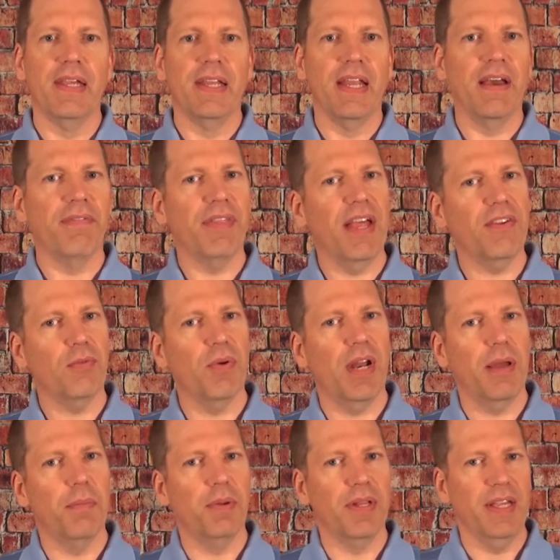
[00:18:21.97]
Now, if that's what
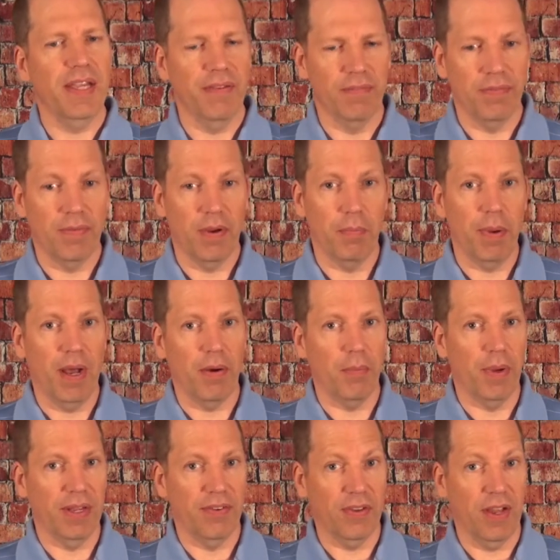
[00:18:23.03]
I believe about
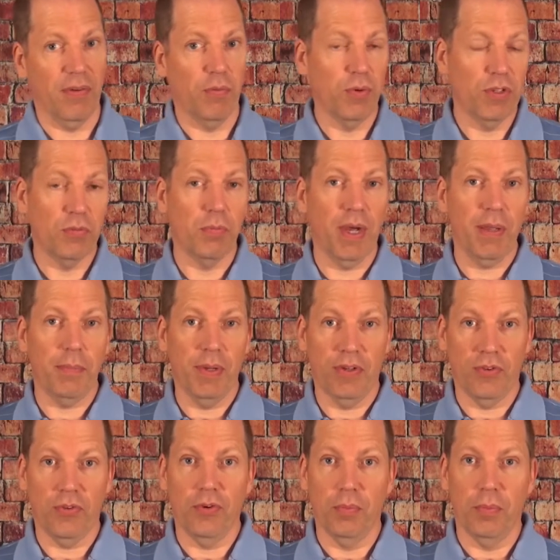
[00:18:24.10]
myself, which might be
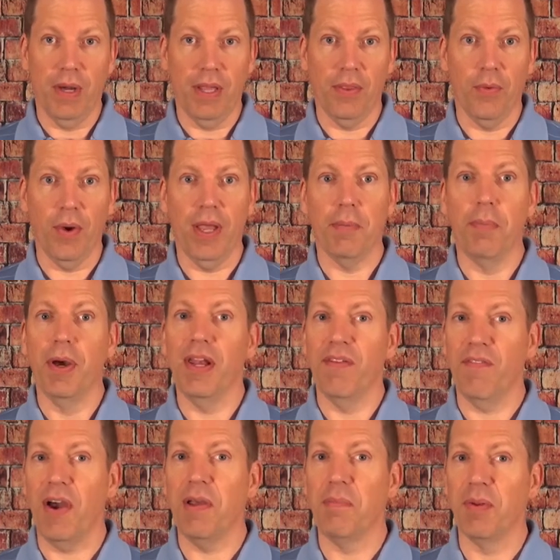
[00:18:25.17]
true, by the way, but
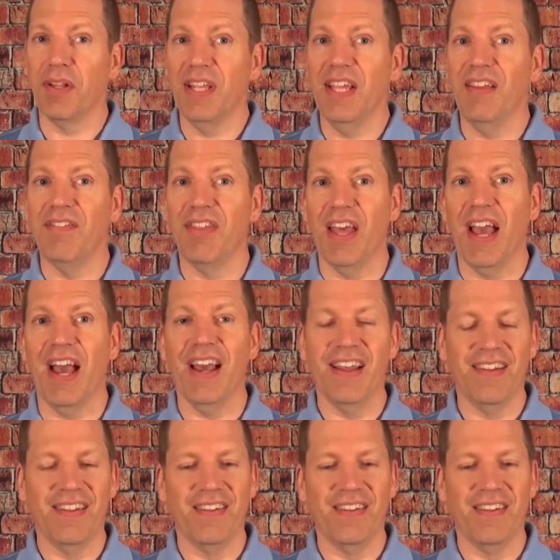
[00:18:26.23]
if I believe that,